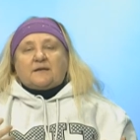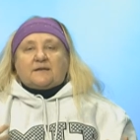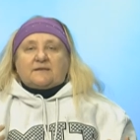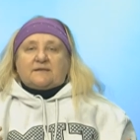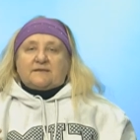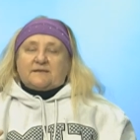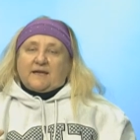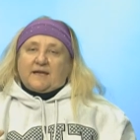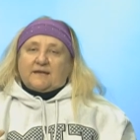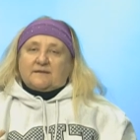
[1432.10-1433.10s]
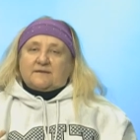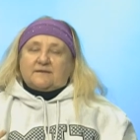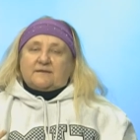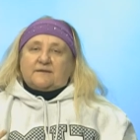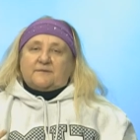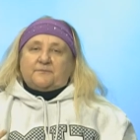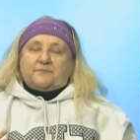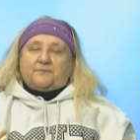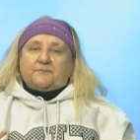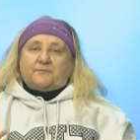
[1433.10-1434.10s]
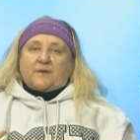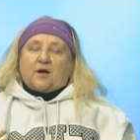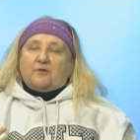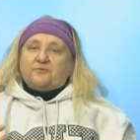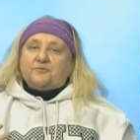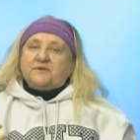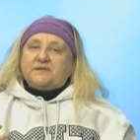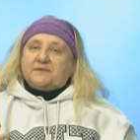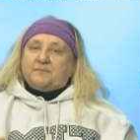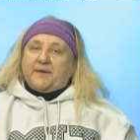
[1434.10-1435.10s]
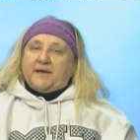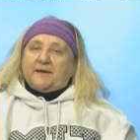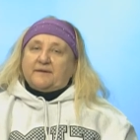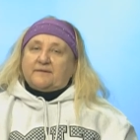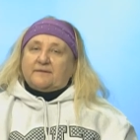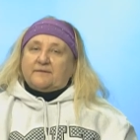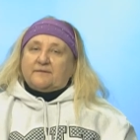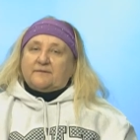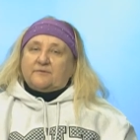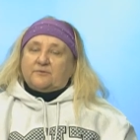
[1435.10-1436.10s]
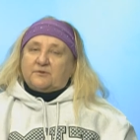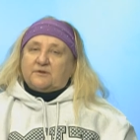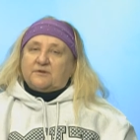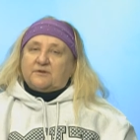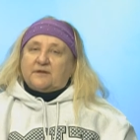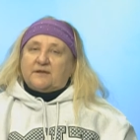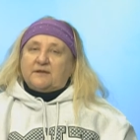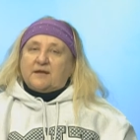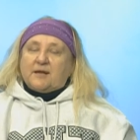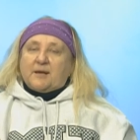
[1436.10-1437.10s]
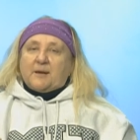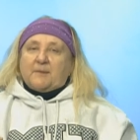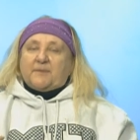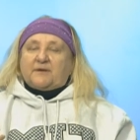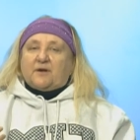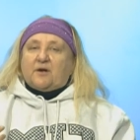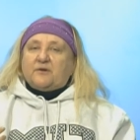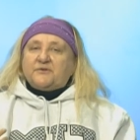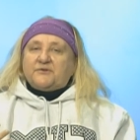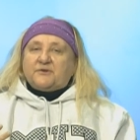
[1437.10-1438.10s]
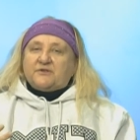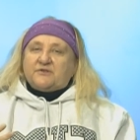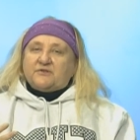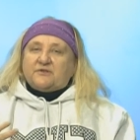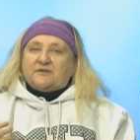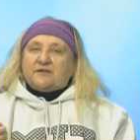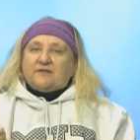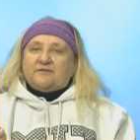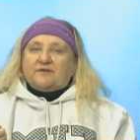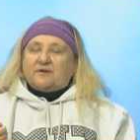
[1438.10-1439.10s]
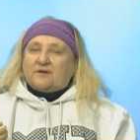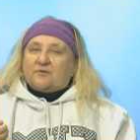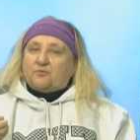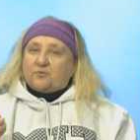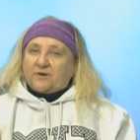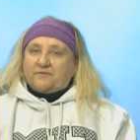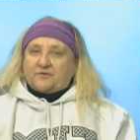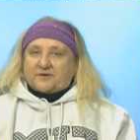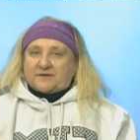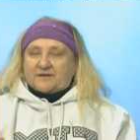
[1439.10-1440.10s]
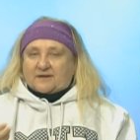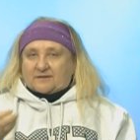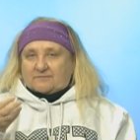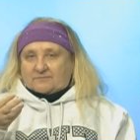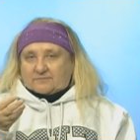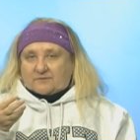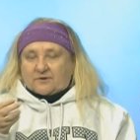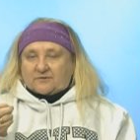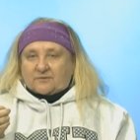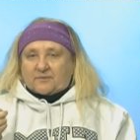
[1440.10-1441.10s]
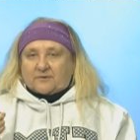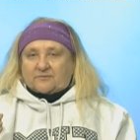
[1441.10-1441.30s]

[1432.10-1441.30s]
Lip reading: sense of respect to internet, but also a certain even reverence. I talked about